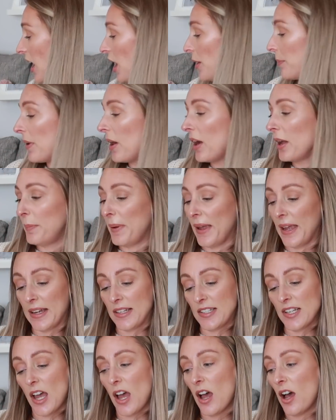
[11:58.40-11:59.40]
up, I
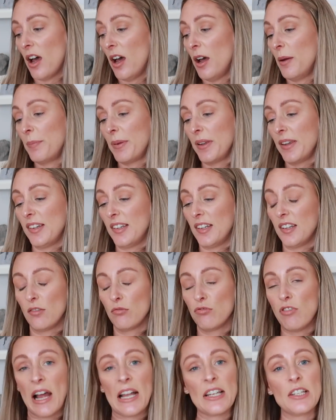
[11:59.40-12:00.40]
picked up, this is
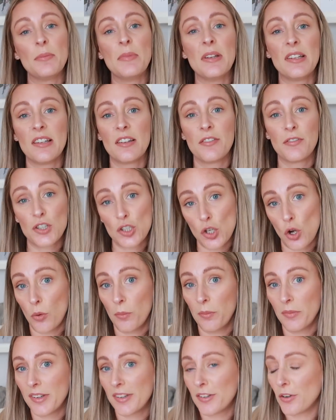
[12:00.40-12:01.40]
random, this is for
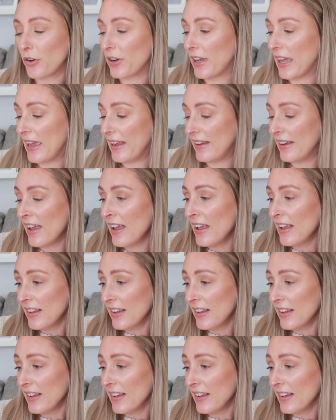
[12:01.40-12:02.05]
Tom's stocking.